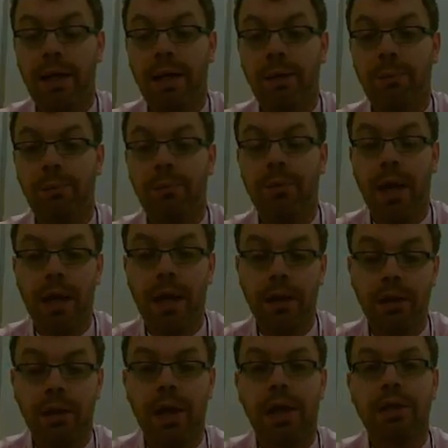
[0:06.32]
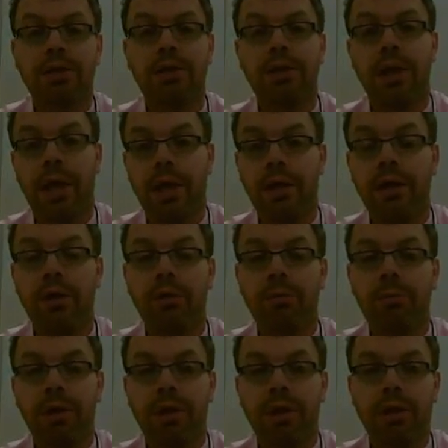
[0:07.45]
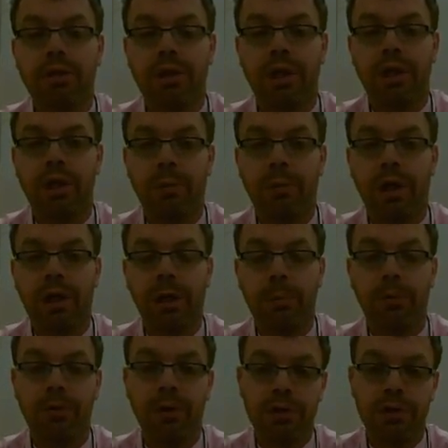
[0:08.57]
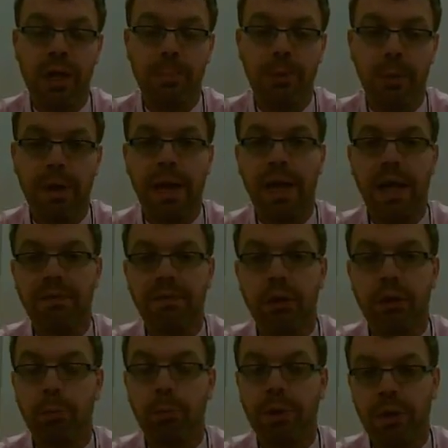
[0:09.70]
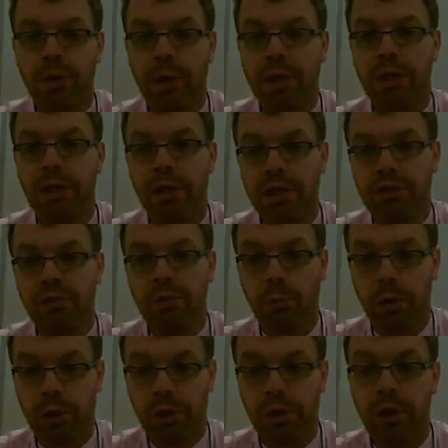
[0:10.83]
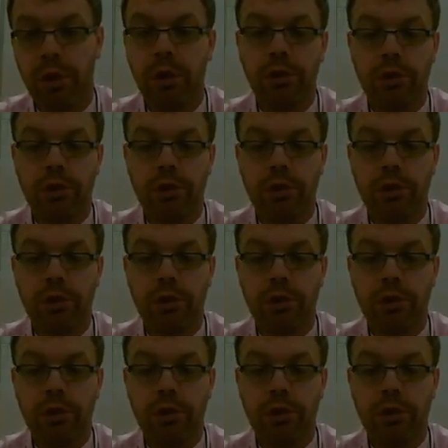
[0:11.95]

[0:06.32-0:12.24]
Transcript: am not in class today because a couple things came up and I have to go pick up my kids from work.